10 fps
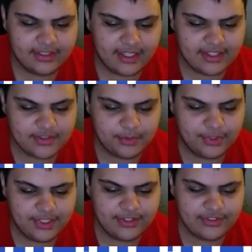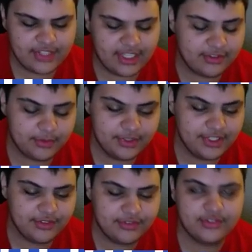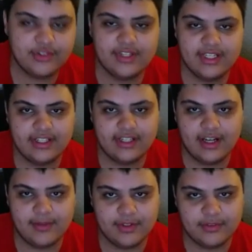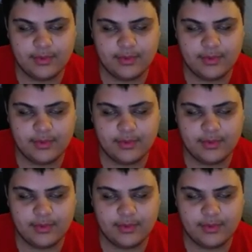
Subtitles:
has some really had some really infuriating comments.